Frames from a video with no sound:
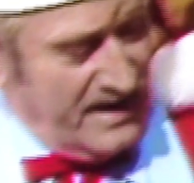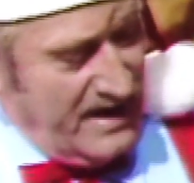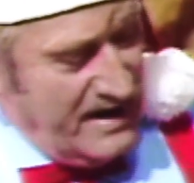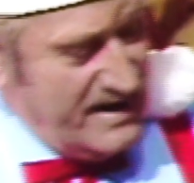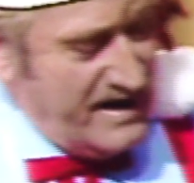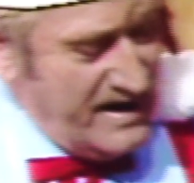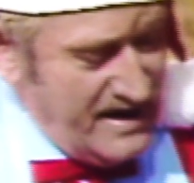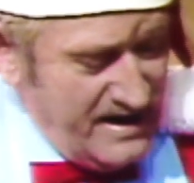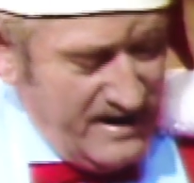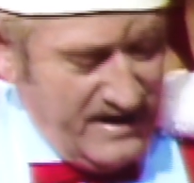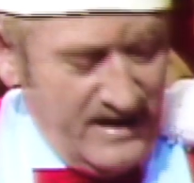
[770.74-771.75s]
And
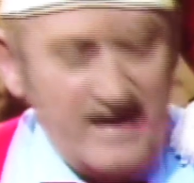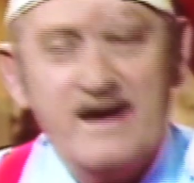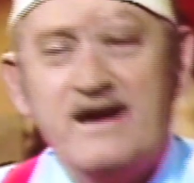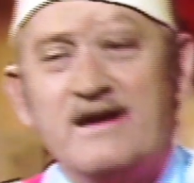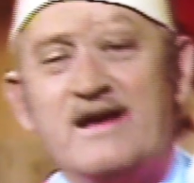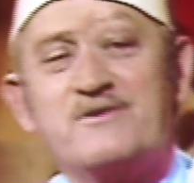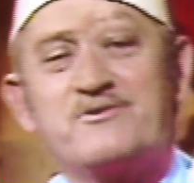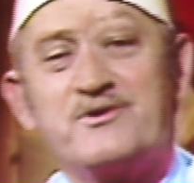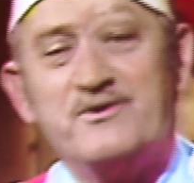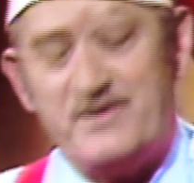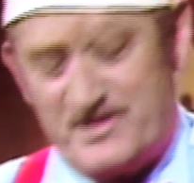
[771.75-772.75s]
he get
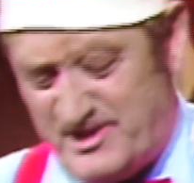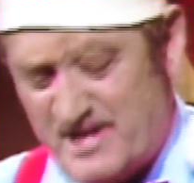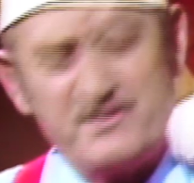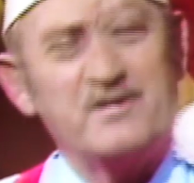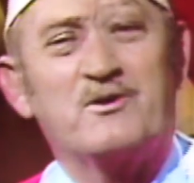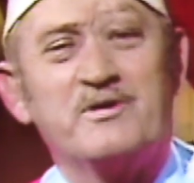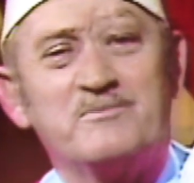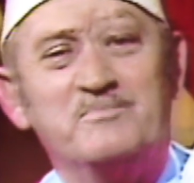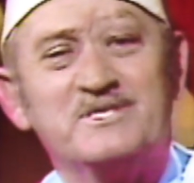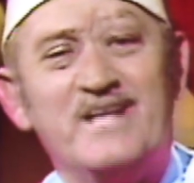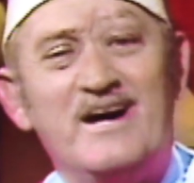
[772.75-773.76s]
through it just at
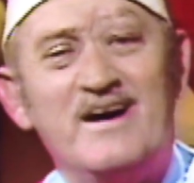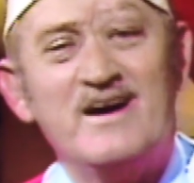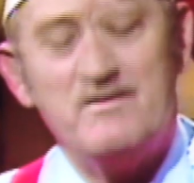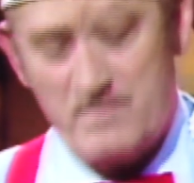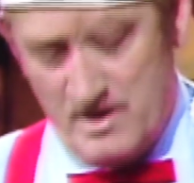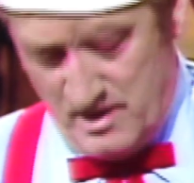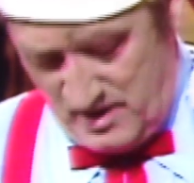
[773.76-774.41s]
Christmas time,